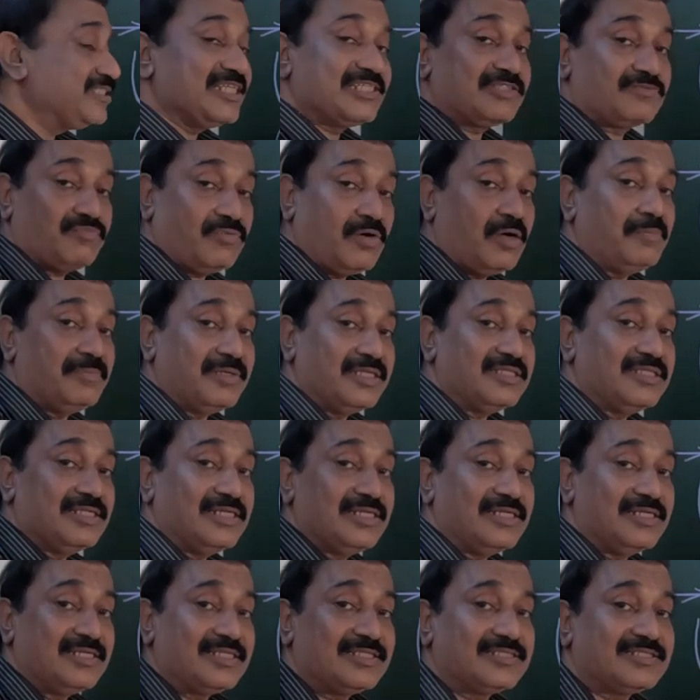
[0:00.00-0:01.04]
has formed in the
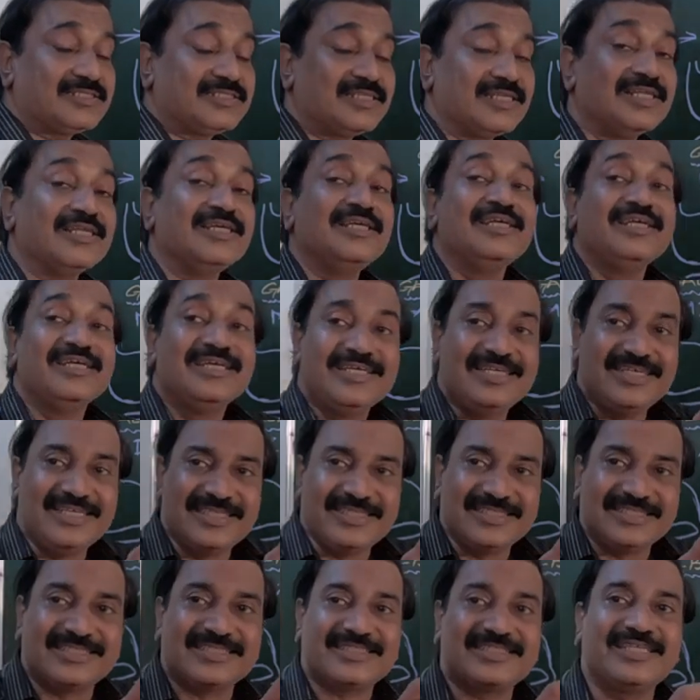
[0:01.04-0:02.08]
intestine,
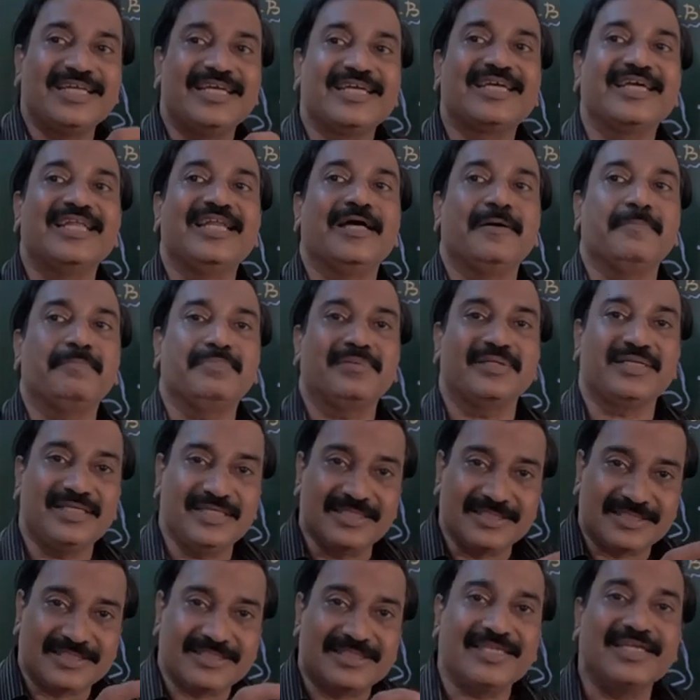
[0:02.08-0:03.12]
is taken up
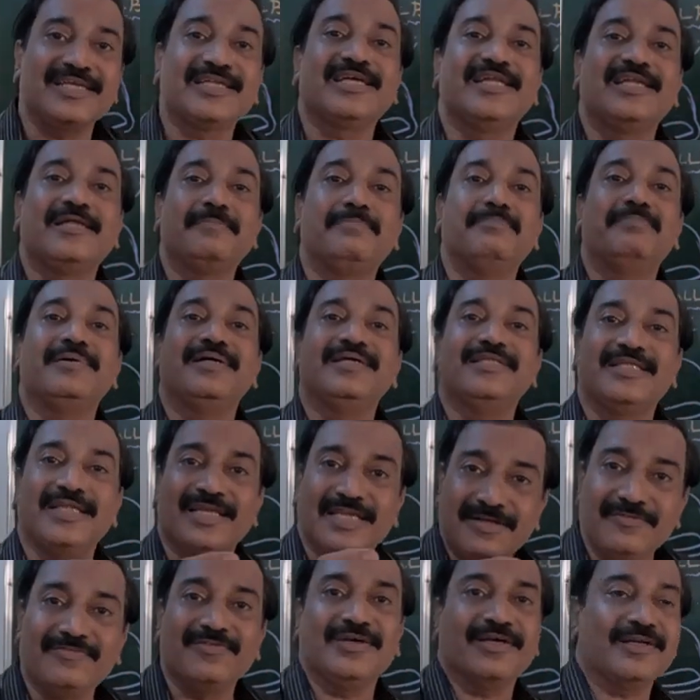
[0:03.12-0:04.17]
by the
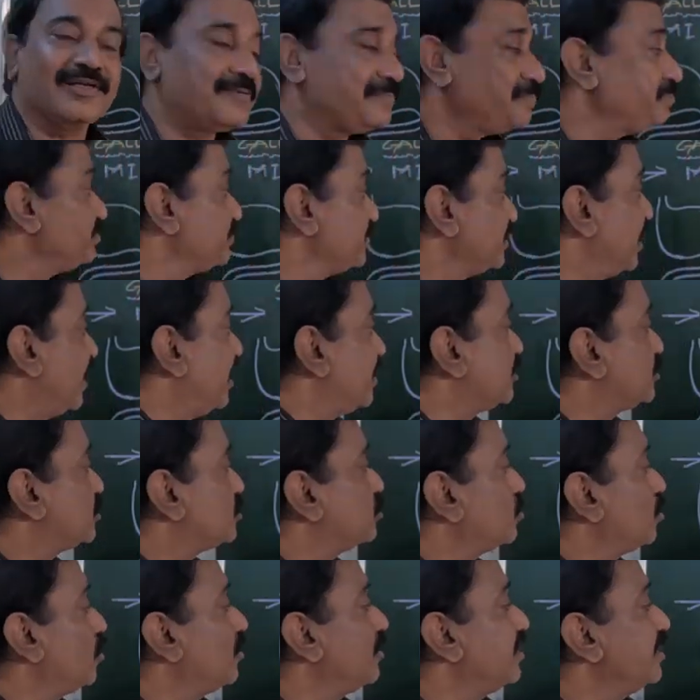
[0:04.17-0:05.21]
liver and
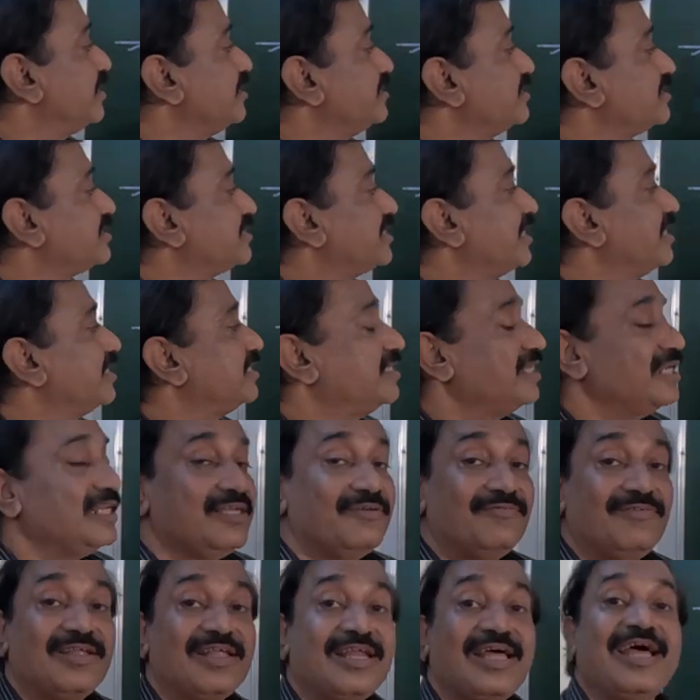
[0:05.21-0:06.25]
stored inside the
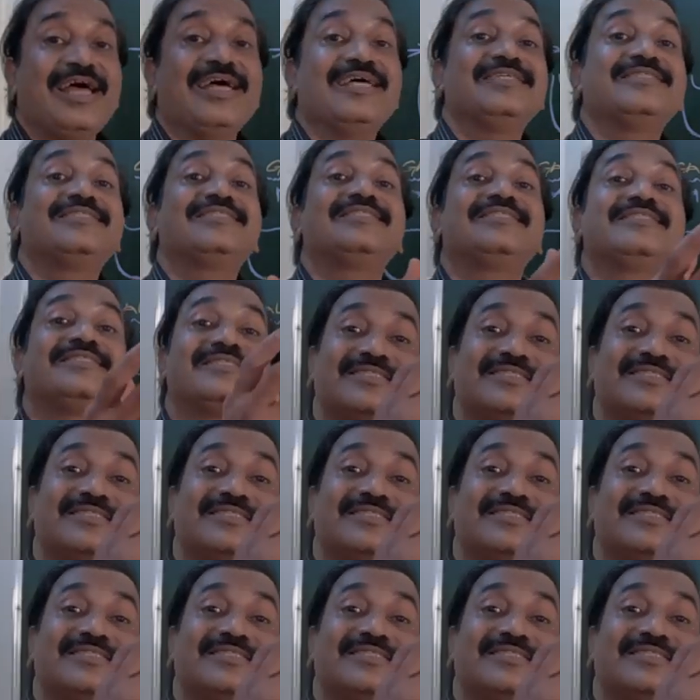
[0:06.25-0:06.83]
liver as